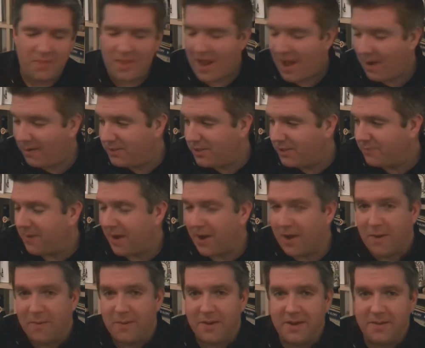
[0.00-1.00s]
I was just back
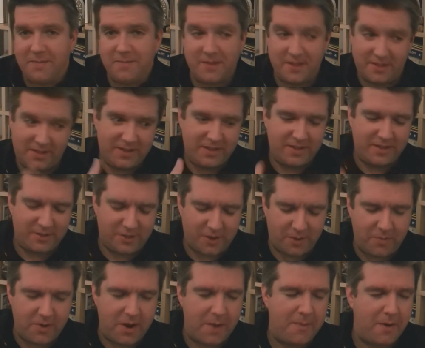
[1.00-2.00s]
up at the
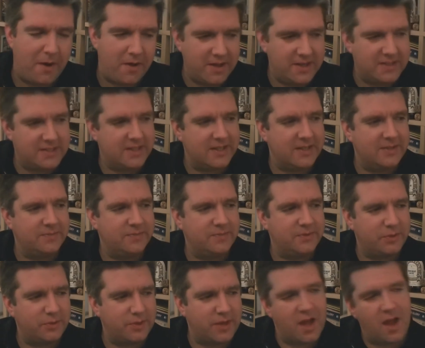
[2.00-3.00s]
shop where I bought this, and
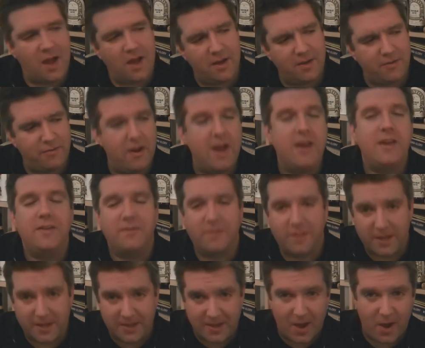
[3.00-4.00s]
a friend of
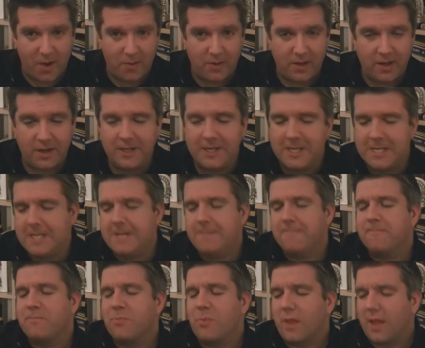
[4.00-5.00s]
the owner
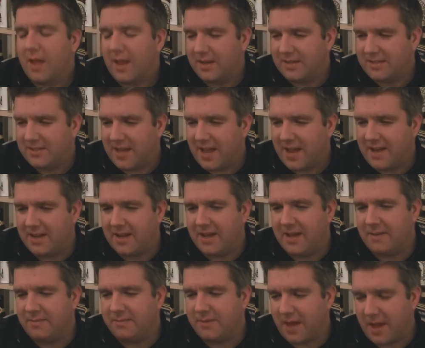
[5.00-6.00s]
kind of said
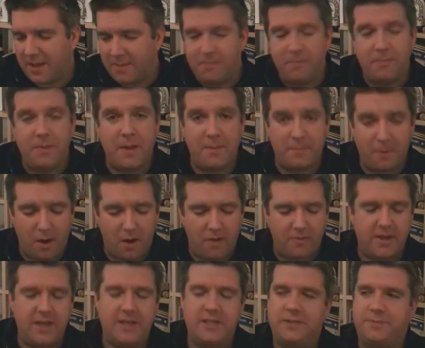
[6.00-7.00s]
that he bought
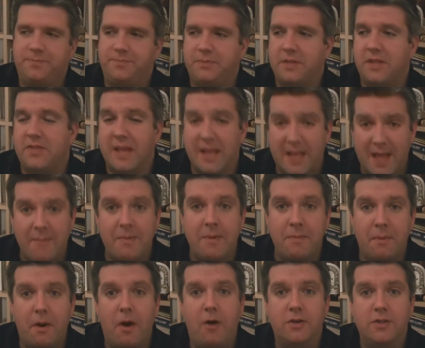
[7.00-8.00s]
this and then came
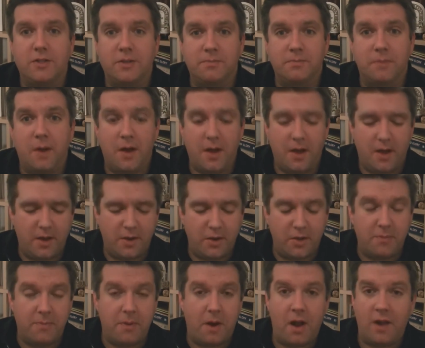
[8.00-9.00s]
and bought some
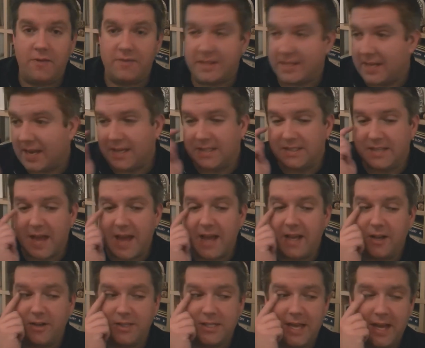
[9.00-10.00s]
another bottle of it the next day
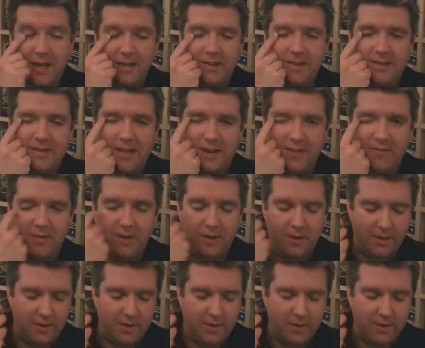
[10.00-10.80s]
because he had this kind of